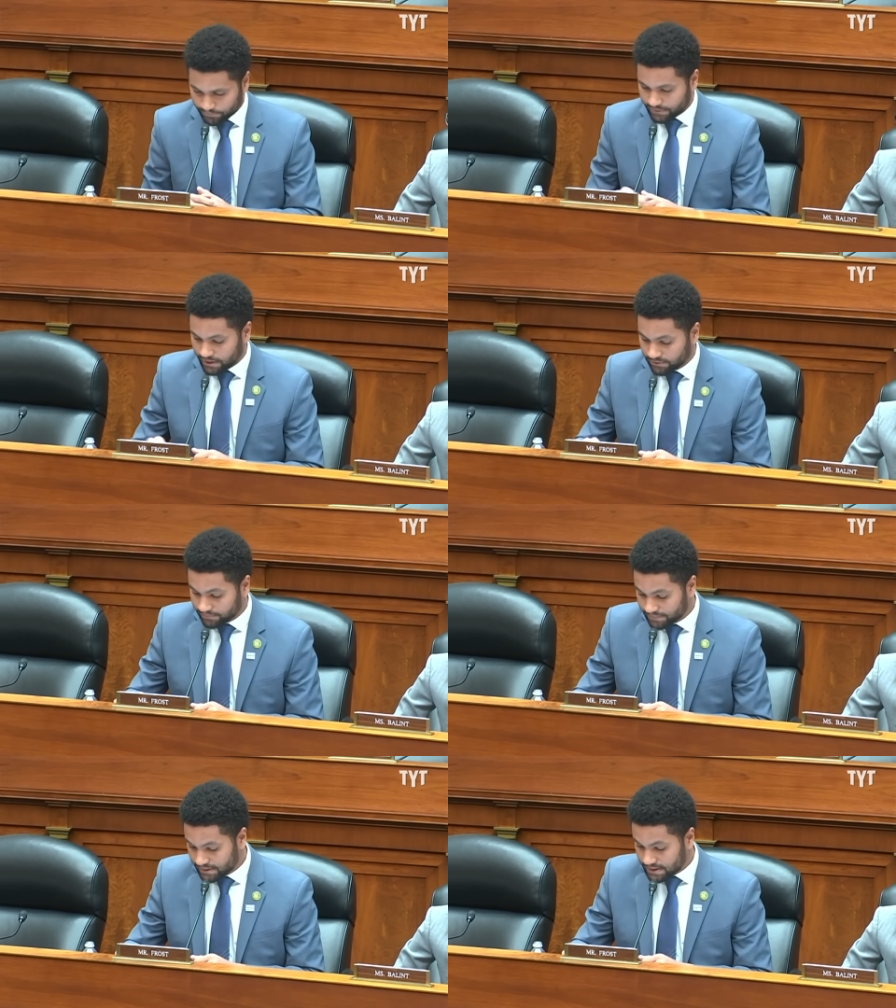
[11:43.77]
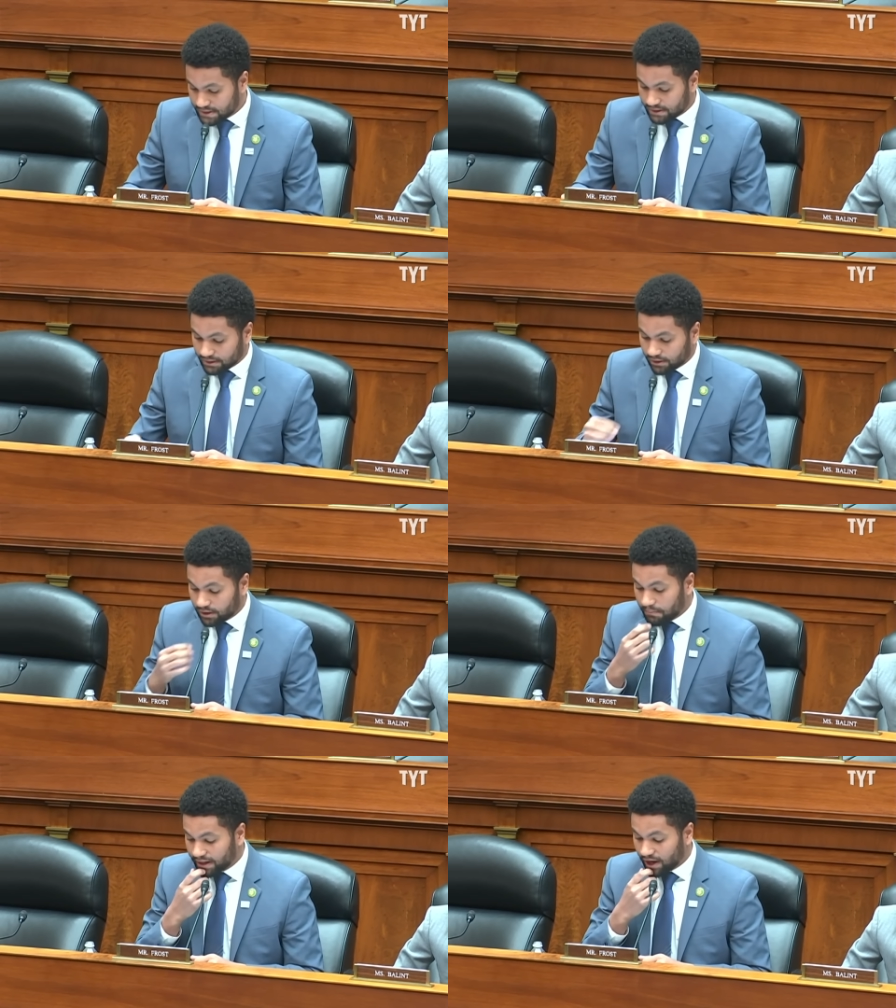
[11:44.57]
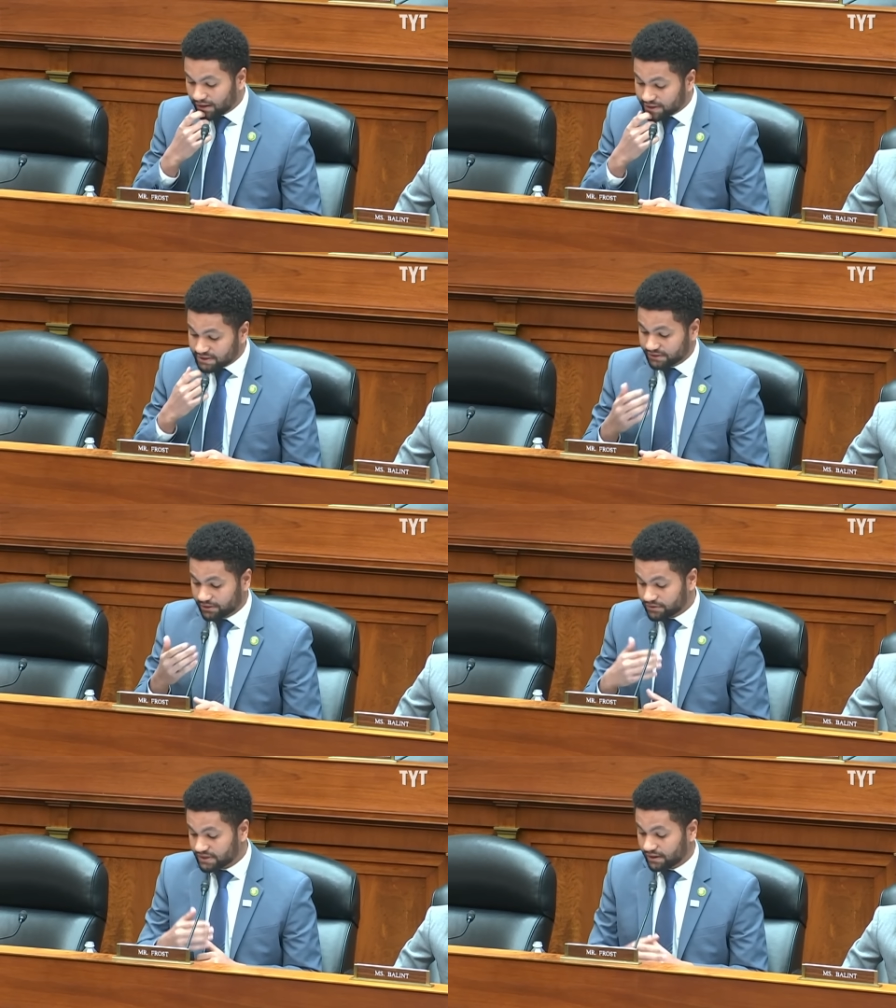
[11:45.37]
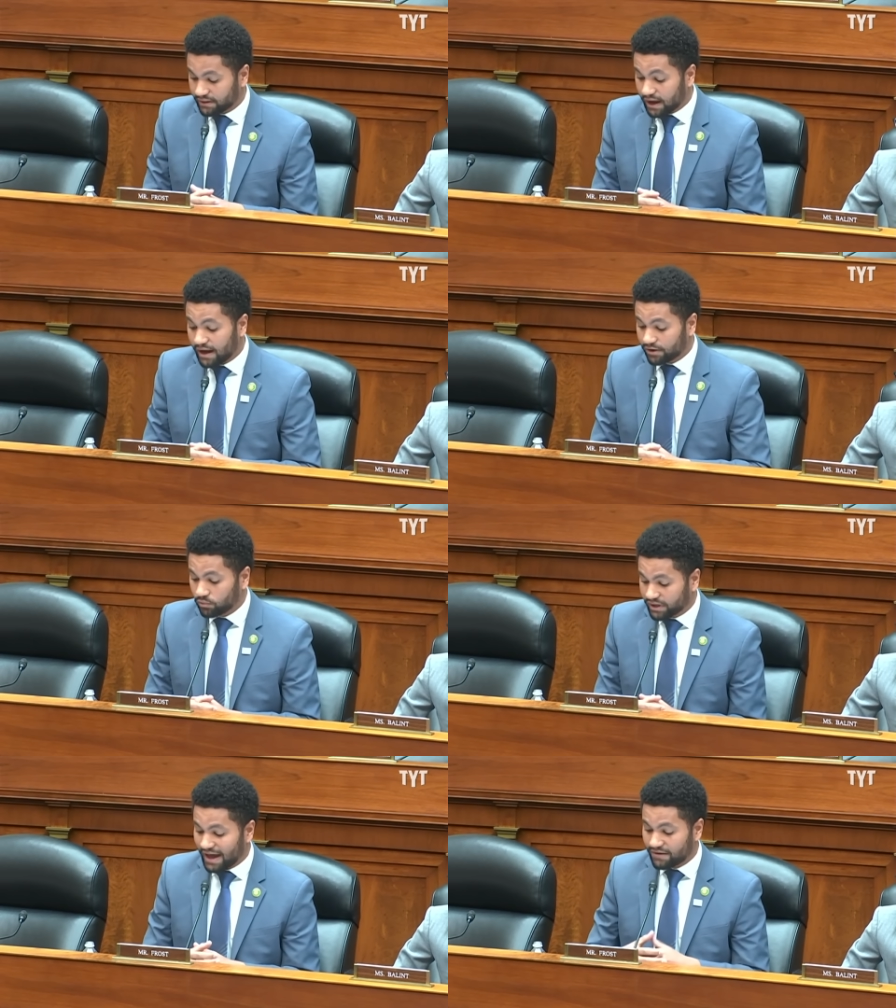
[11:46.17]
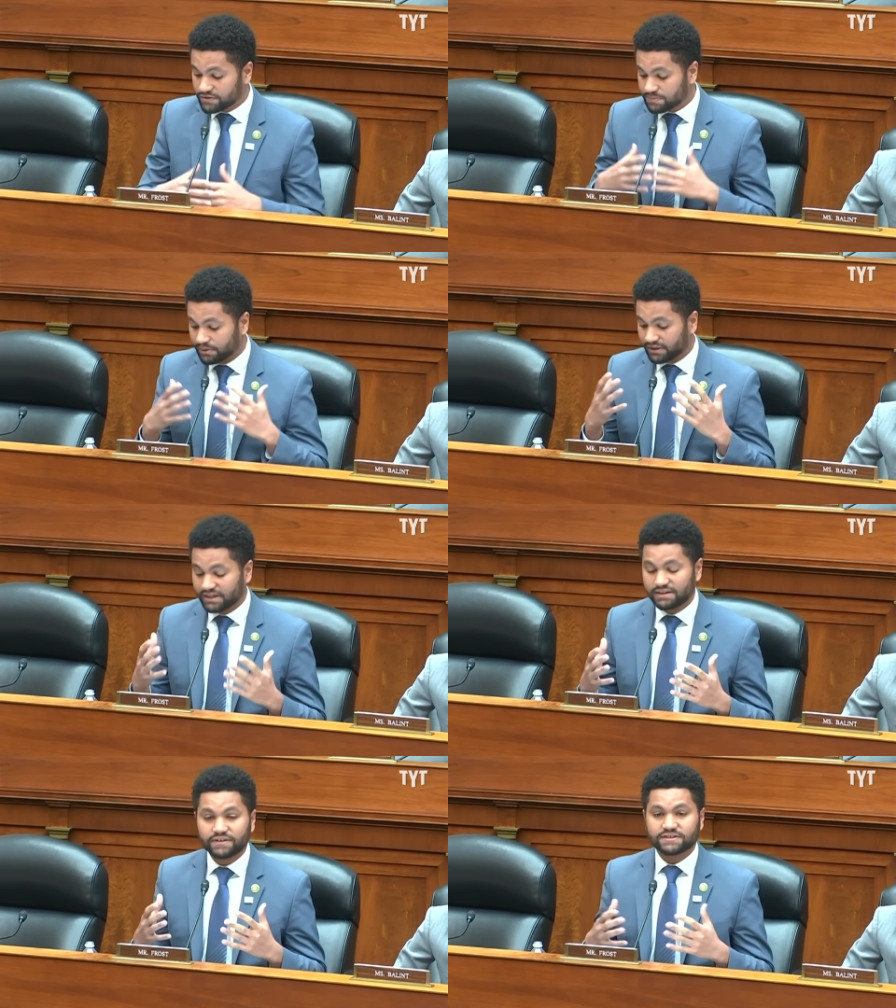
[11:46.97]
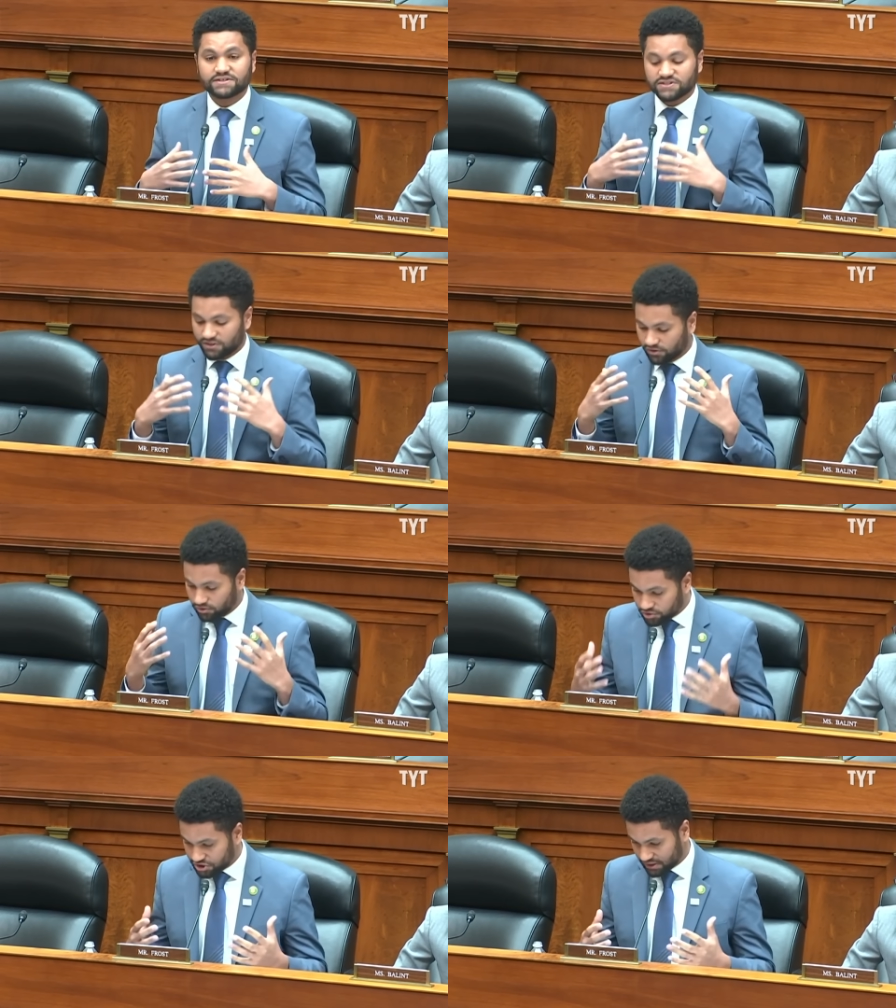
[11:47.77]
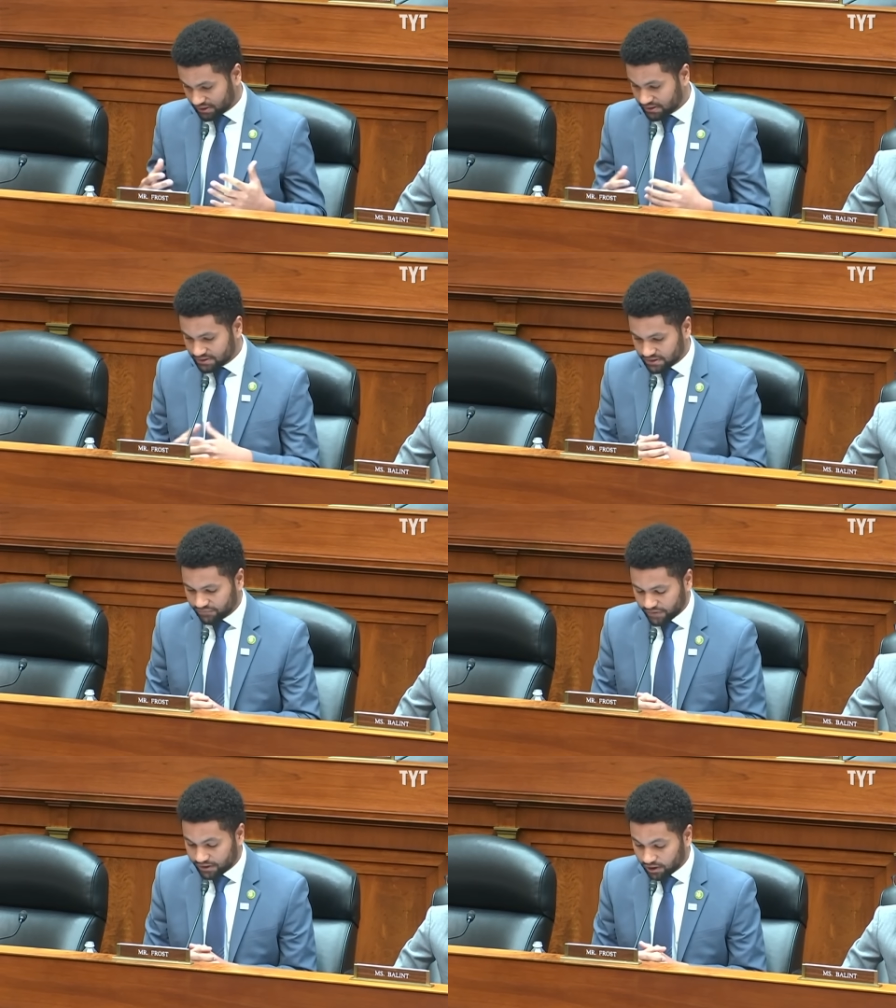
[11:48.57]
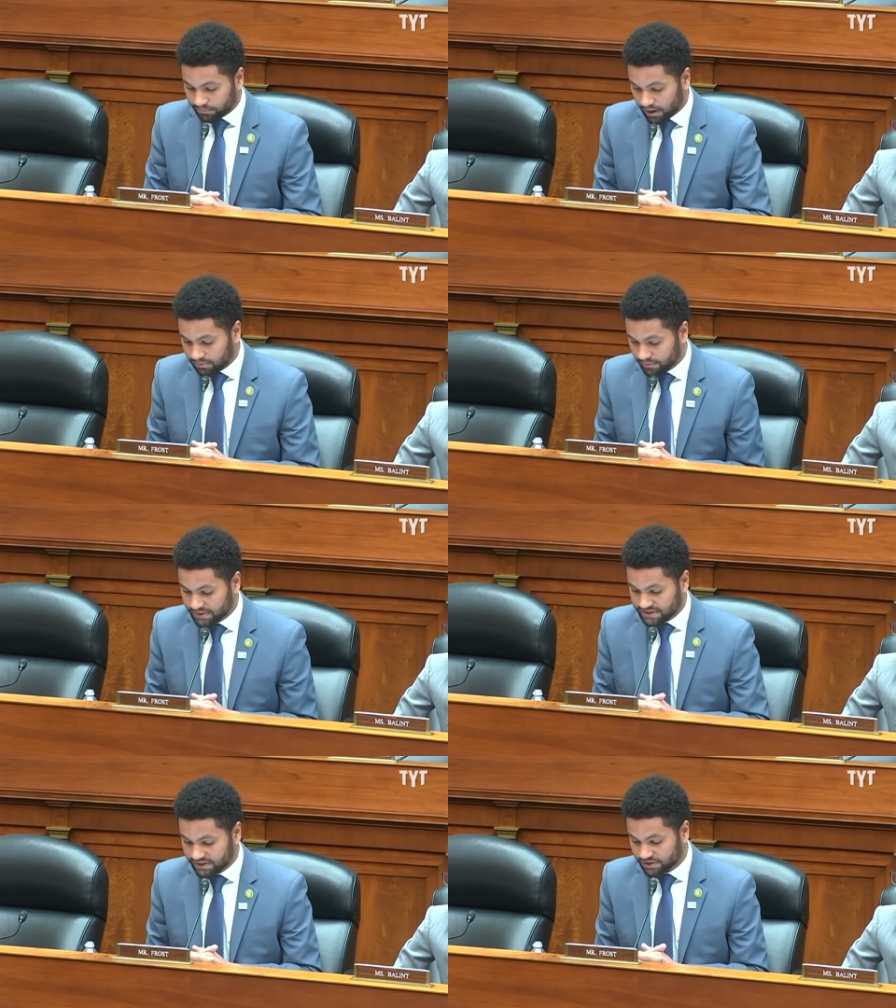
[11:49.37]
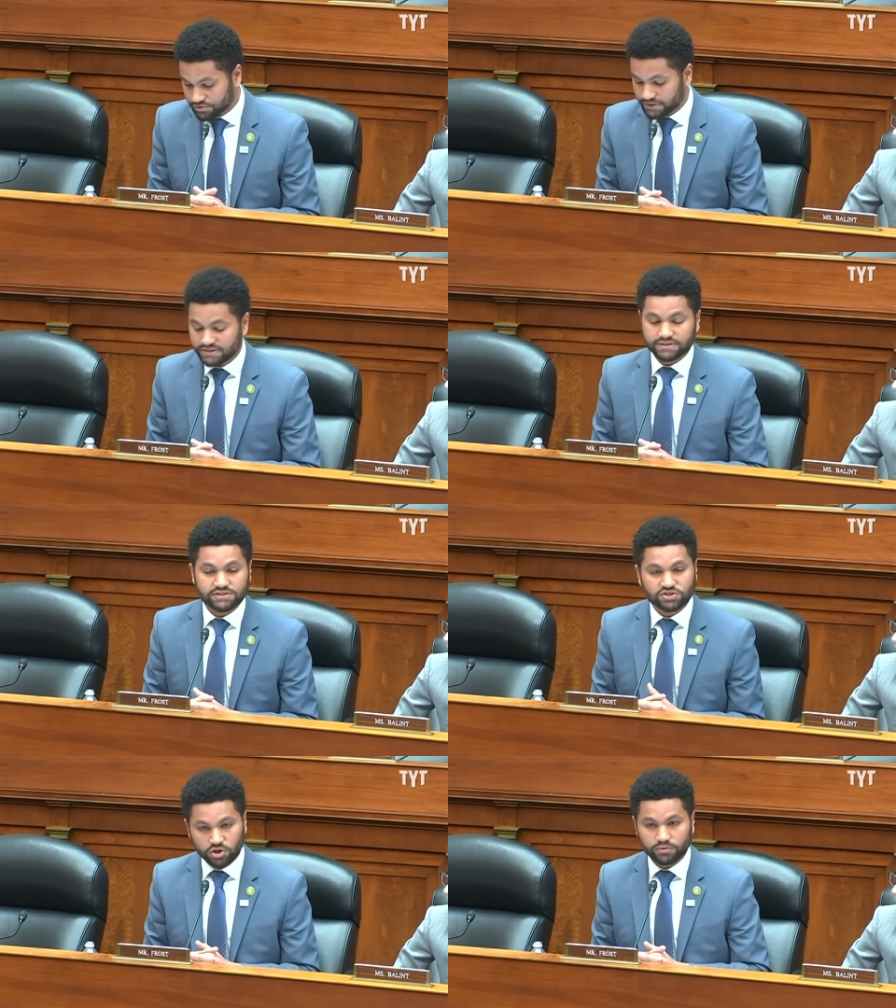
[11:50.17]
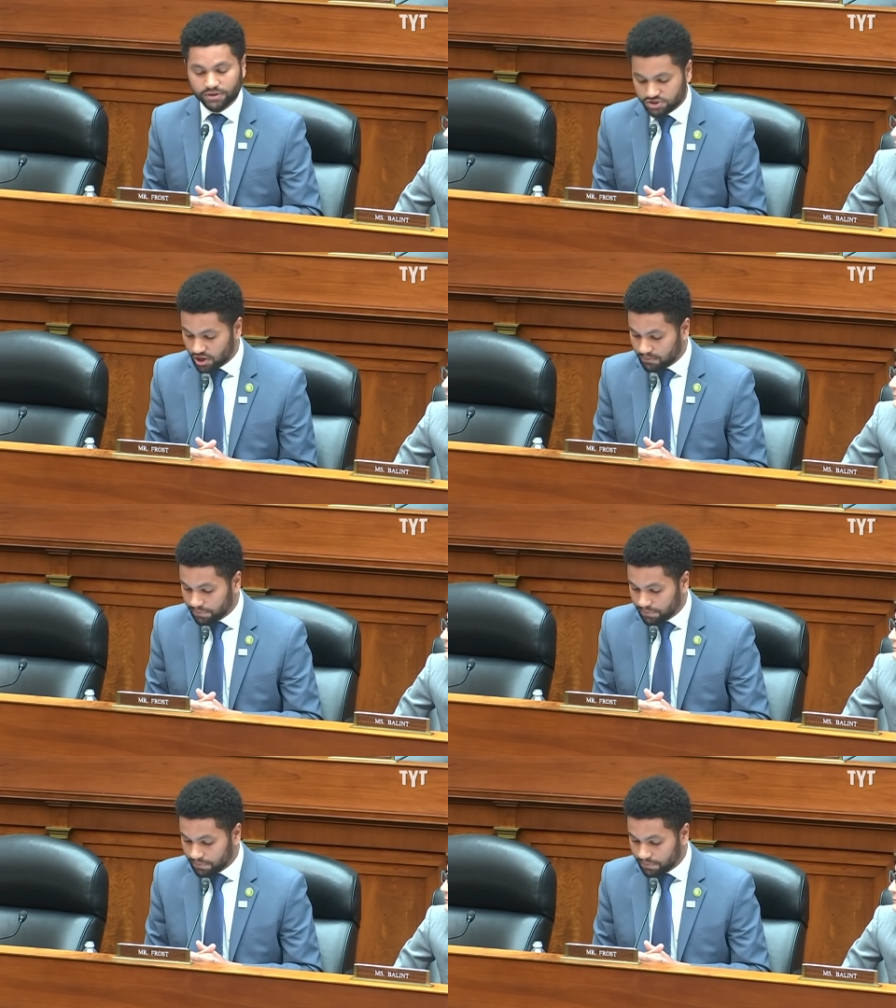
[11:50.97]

Thank you. Look, my colleagues on the other side of the aisle would have us believe that the solution to the fentanyl problem in this country is to discourage